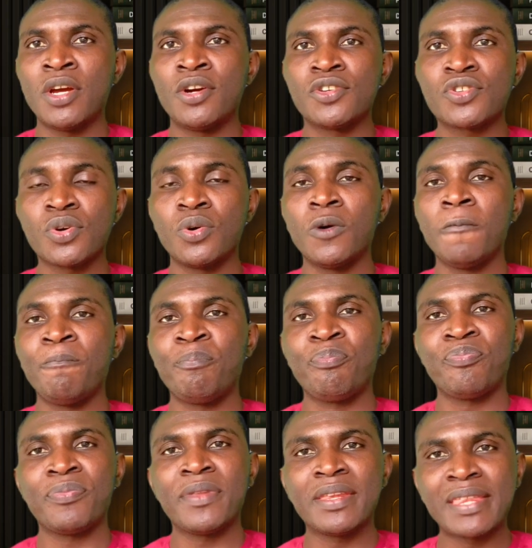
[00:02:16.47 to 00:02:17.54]
So
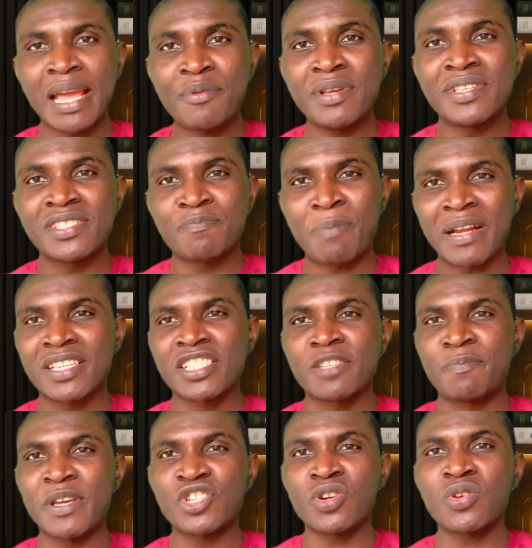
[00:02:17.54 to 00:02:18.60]
there is
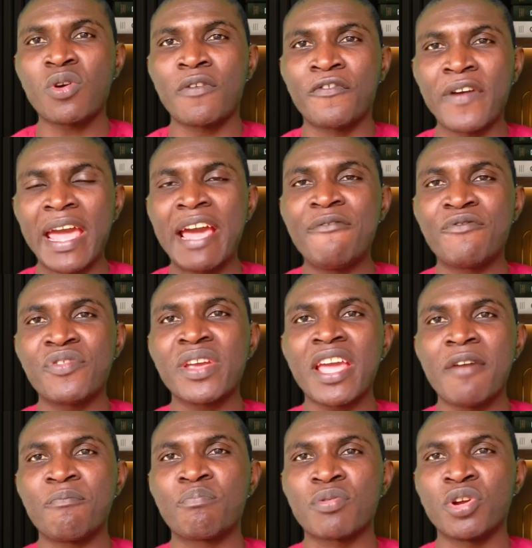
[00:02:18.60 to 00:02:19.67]
participation of every
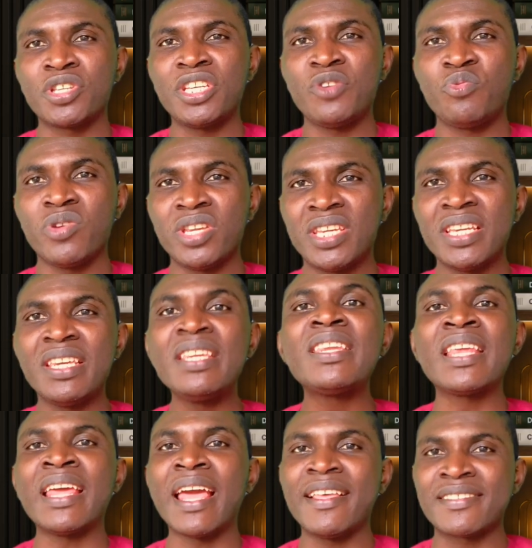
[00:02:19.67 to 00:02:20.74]
employee within
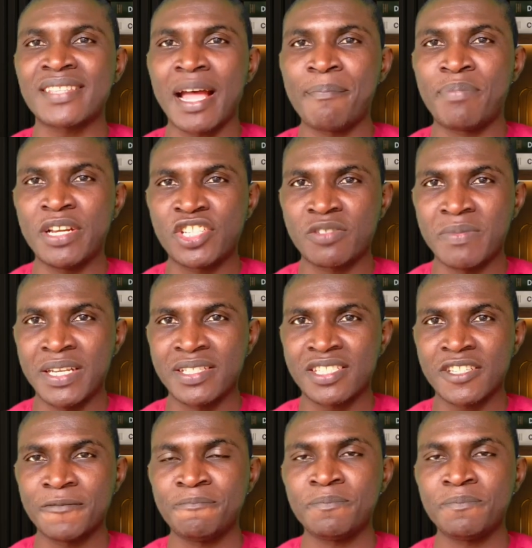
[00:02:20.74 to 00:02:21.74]
the establishment.